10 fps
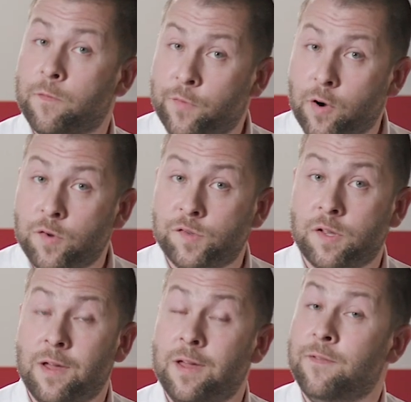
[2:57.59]
First,
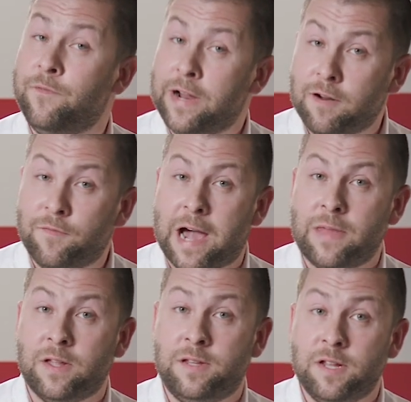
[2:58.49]
verify
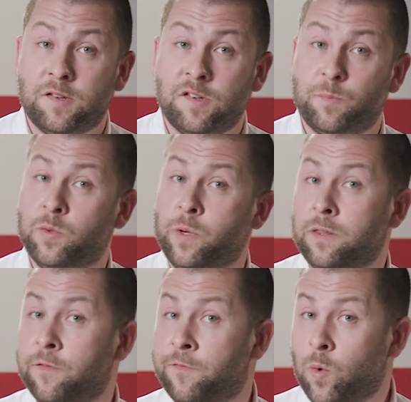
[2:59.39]
the distance between
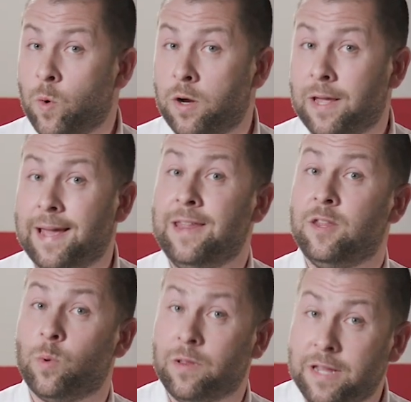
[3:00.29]
the fork and
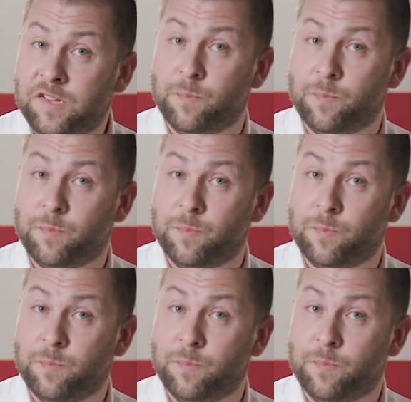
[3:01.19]
the release